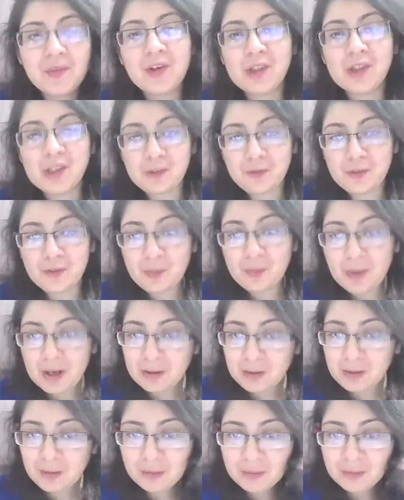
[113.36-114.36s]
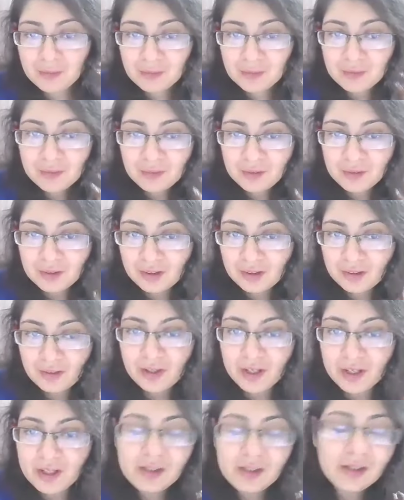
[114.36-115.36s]
Christopher Marlowe.
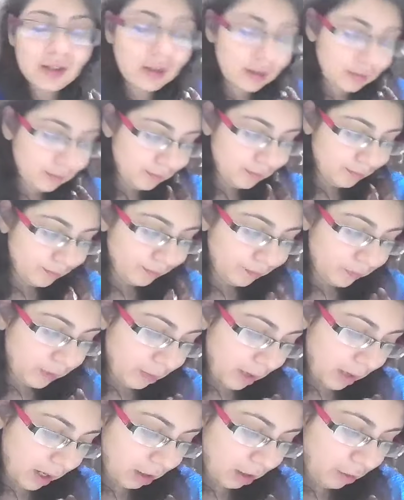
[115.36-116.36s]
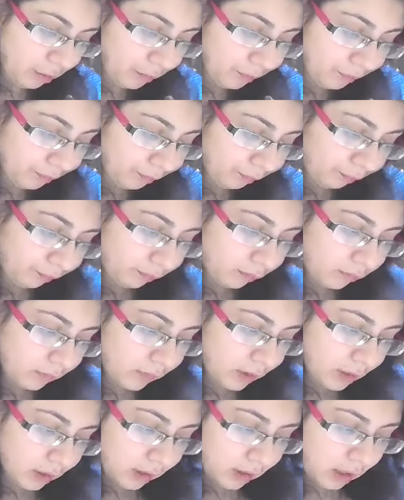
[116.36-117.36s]
Okay. Marlowe.
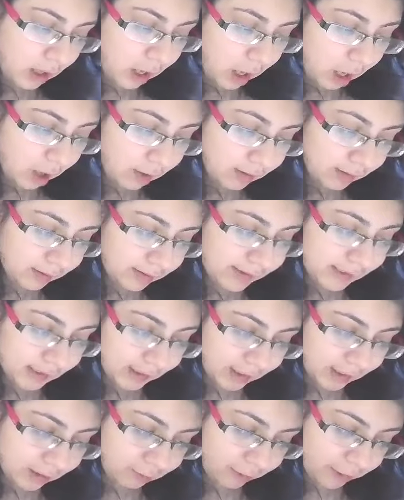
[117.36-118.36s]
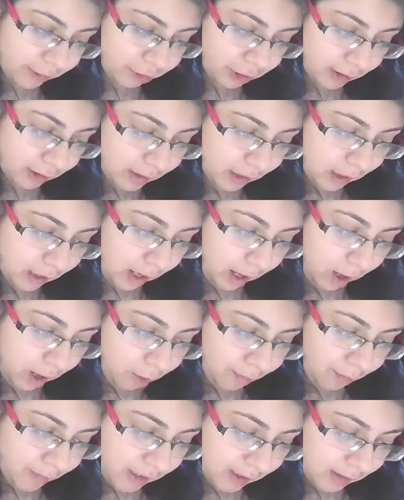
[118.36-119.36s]
Second question.
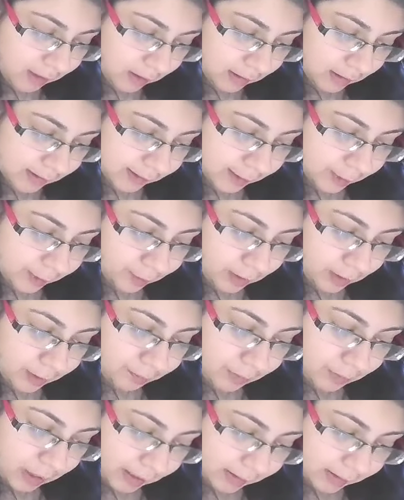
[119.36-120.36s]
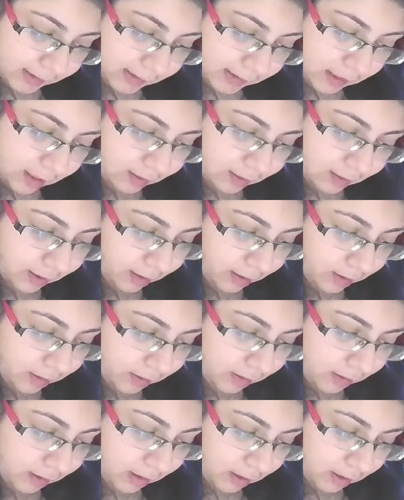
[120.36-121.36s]
How many constituent parts are
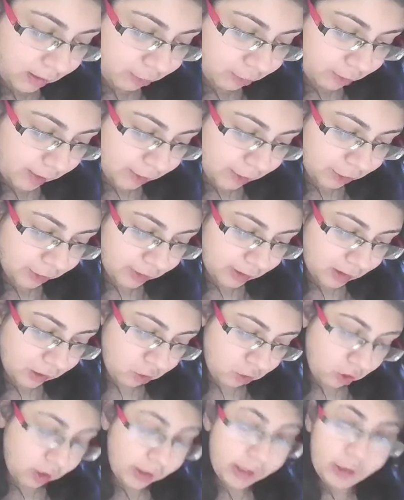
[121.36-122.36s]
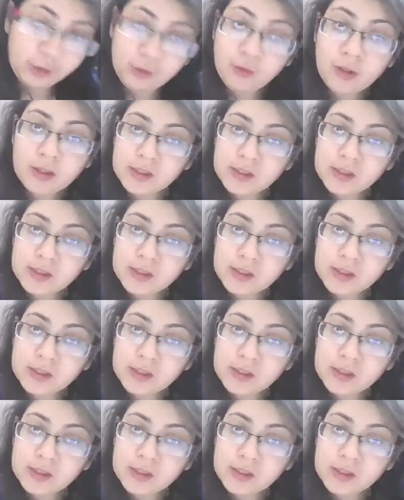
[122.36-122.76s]
there in a tragedy according to